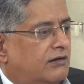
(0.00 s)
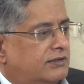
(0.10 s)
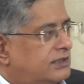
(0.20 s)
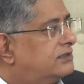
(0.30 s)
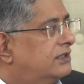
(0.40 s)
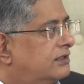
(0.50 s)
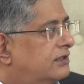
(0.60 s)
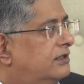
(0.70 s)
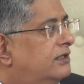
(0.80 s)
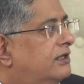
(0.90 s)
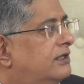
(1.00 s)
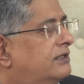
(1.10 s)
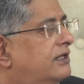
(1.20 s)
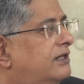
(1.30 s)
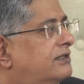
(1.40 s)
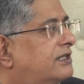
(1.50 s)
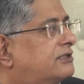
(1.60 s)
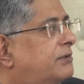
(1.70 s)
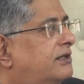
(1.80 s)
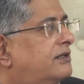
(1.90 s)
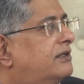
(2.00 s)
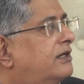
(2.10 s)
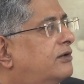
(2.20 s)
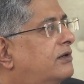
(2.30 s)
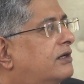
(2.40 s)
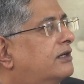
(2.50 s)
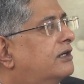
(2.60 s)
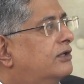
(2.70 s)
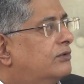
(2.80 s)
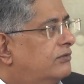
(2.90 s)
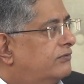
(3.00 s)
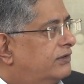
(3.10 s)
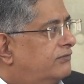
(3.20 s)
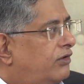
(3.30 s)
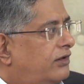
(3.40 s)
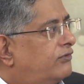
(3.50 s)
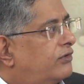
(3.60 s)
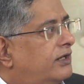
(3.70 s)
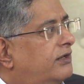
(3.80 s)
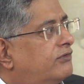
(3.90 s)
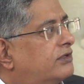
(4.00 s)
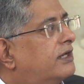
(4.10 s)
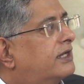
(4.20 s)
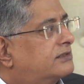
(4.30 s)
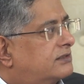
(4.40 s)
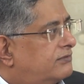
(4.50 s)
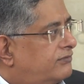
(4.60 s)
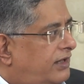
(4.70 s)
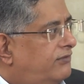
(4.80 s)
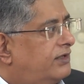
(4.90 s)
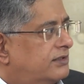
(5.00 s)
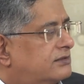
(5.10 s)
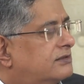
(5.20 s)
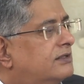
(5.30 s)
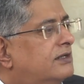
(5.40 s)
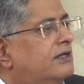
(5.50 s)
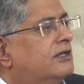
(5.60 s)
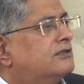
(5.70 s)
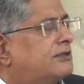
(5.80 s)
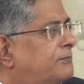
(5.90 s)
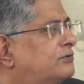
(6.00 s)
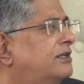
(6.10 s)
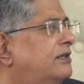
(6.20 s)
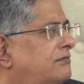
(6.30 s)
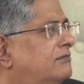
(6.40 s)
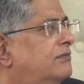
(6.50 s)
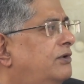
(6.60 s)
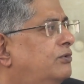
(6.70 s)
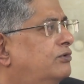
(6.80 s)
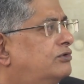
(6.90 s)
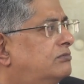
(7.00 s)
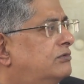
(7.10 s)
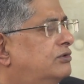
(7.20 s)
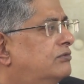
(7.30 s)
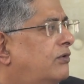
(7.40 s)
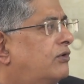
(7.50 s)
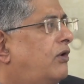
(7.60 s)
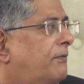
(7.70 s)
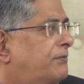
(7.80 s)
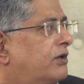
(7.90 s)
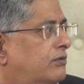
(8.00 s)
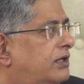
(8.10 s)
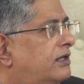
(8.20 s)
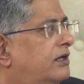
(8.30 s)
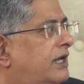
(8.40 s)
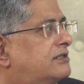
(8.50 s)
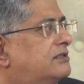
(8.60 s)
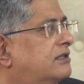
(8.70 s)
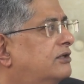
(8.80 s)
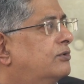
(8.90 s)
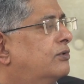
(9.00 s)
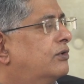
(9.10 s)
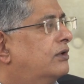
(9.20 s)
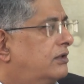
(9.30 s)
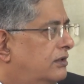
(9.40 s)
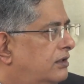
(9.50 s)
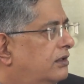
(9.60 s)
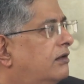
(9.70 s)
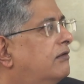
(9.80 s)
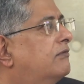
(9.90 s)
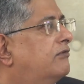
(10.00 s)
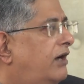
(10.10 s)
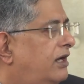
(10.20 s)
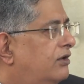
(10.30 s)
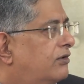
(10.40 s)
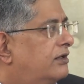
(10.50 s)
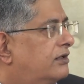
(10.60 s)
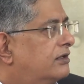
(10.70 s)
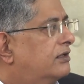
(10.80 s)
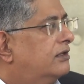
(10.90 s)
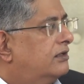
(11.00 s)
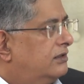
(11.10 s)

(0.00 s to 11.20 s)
this year, then it is expected that you will continue with 44AD for the next 5 years. Supposing you want to opt out and next year you don't file your return